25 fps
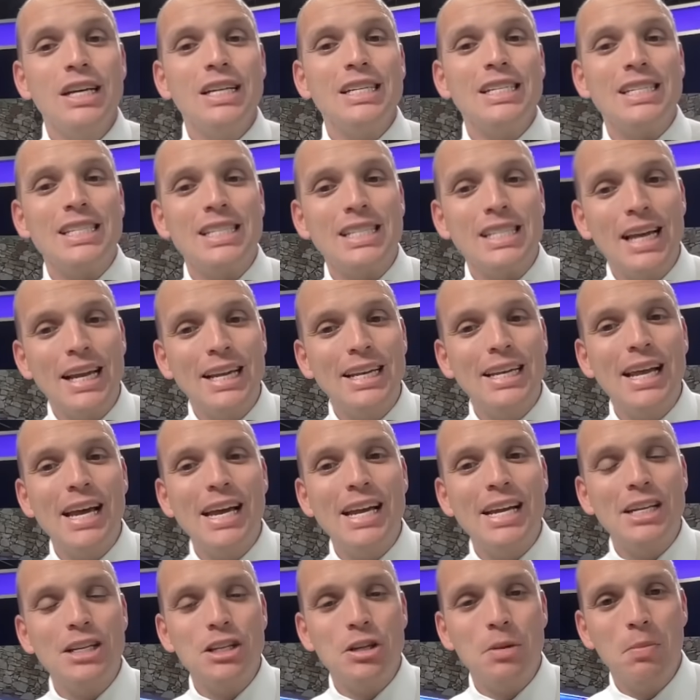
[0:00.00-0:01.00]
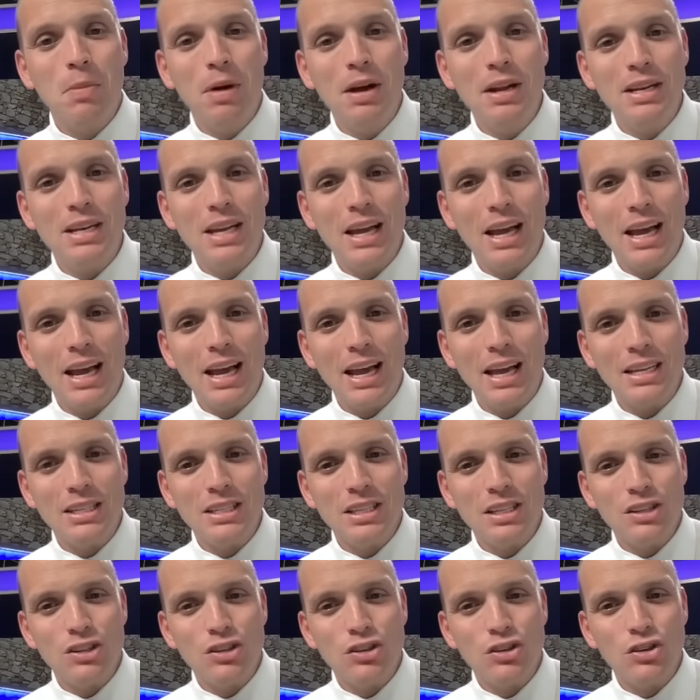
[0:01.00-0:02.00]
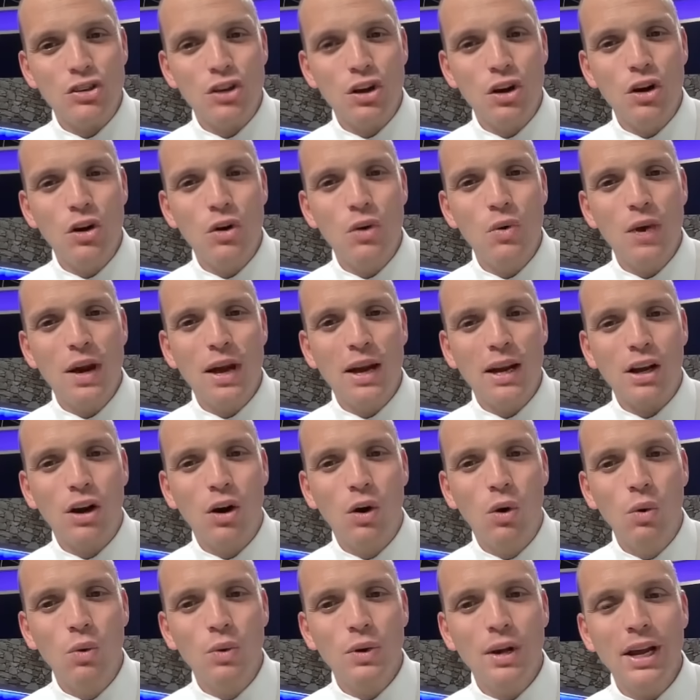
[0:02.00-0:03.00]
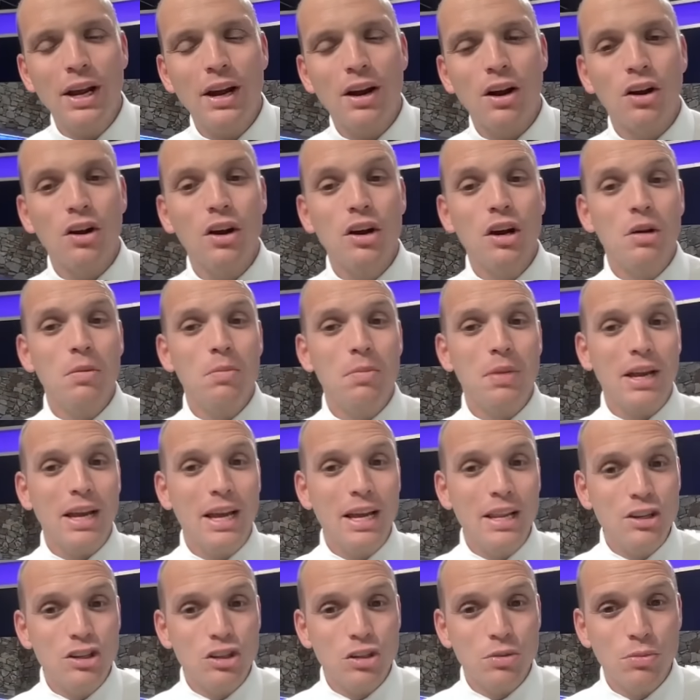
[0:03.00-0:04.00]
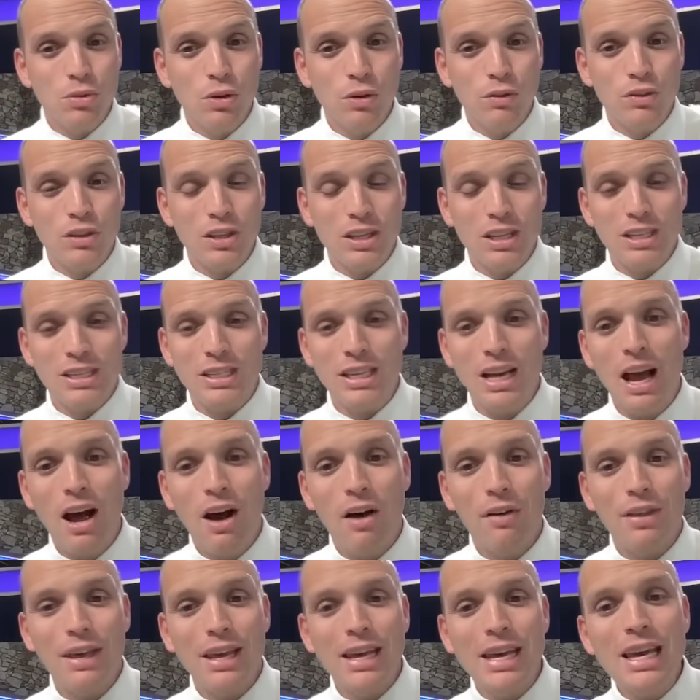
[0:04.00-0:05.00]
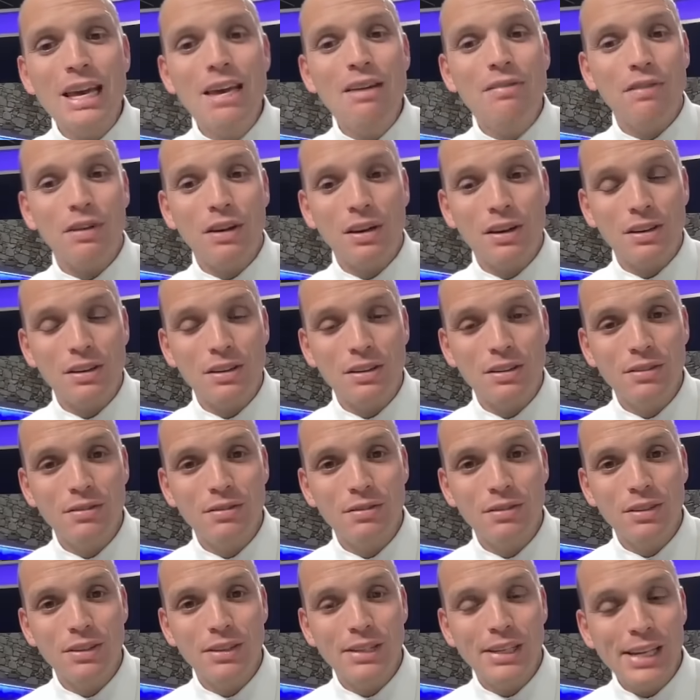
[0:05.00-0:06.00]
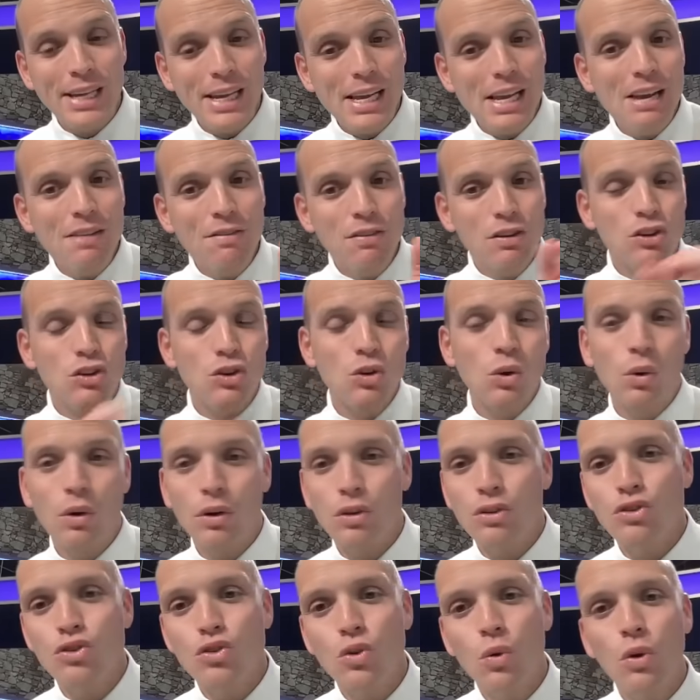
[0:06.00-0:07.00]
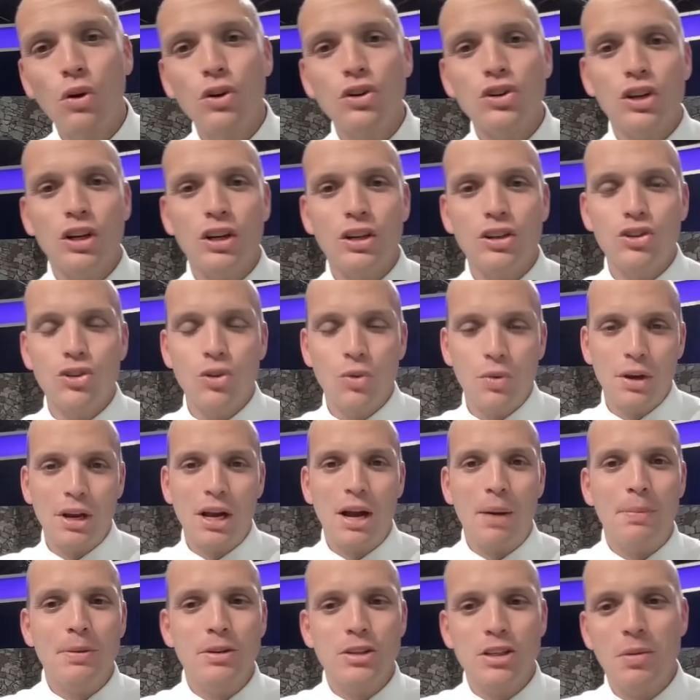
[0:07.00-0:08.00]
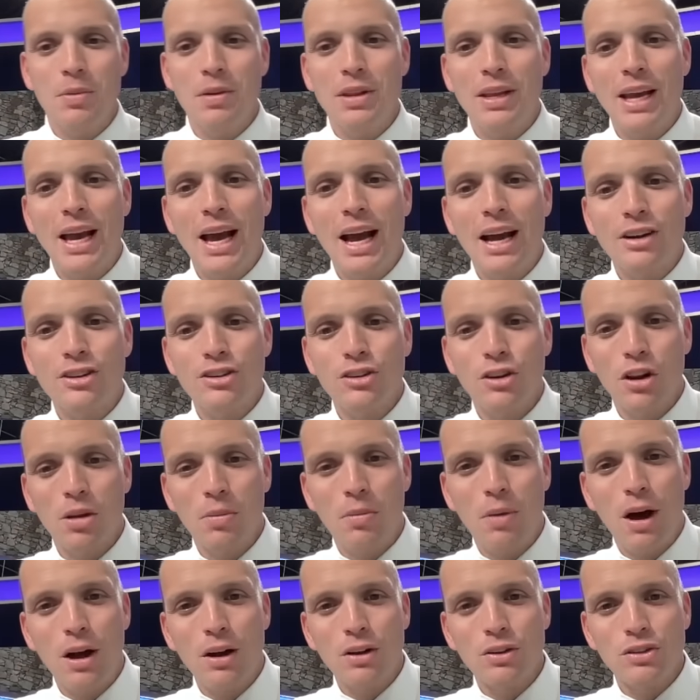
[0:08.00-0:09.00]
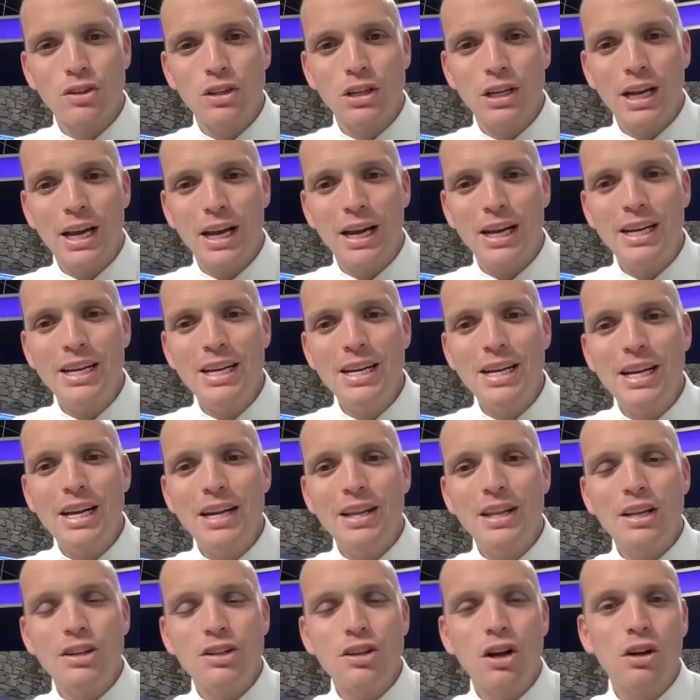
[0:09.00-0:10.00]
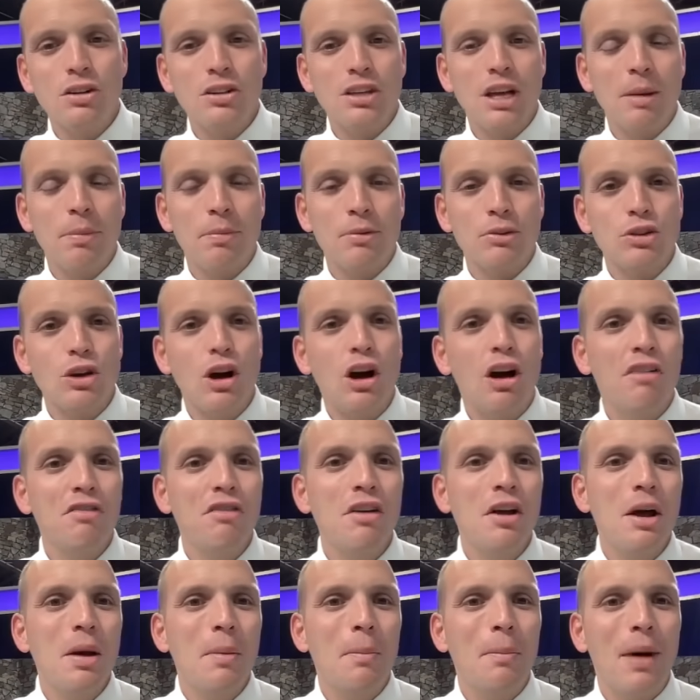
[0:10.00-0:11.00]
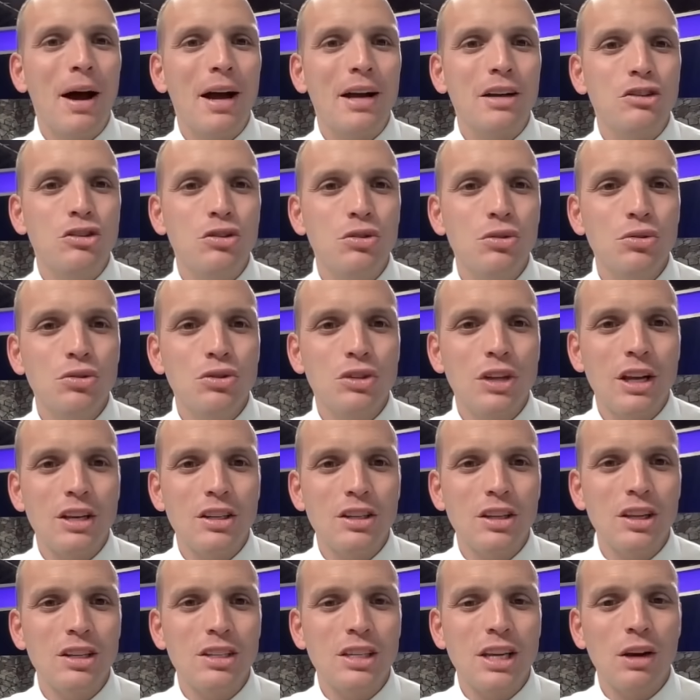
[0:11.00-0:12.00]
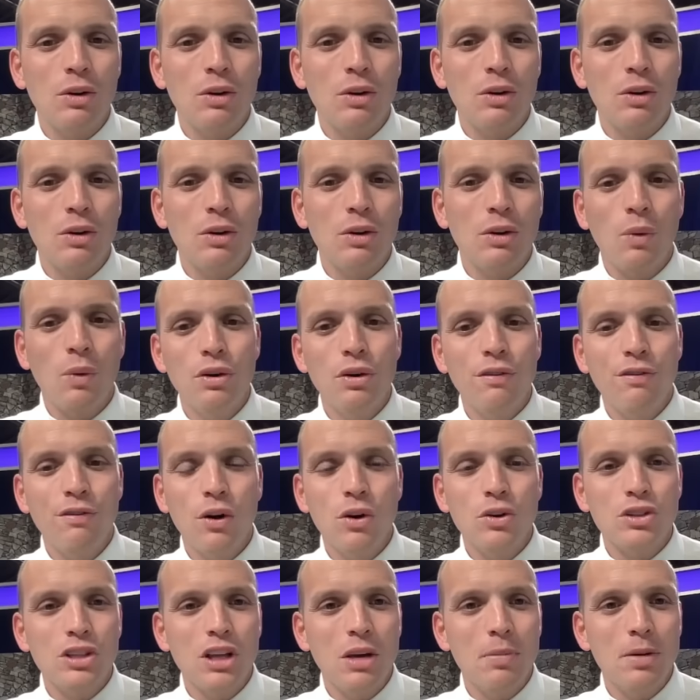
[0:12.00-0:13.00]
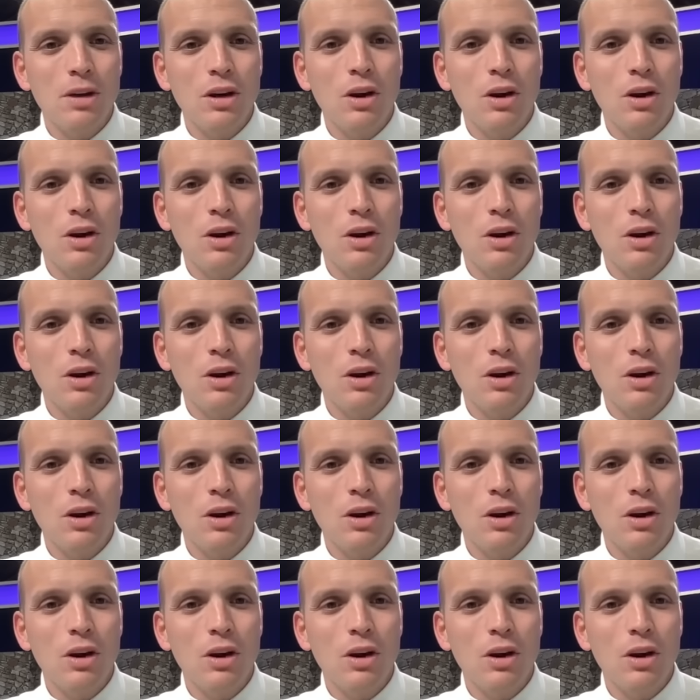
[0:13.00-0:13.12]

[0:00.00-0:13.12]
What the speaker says: Sunday into Monday as the snow and cold air begins to move to the south. Even North Georgia showing up in some of the action on the models today. This all tapers off by Tuesday. So let's get right to it, folks. Let me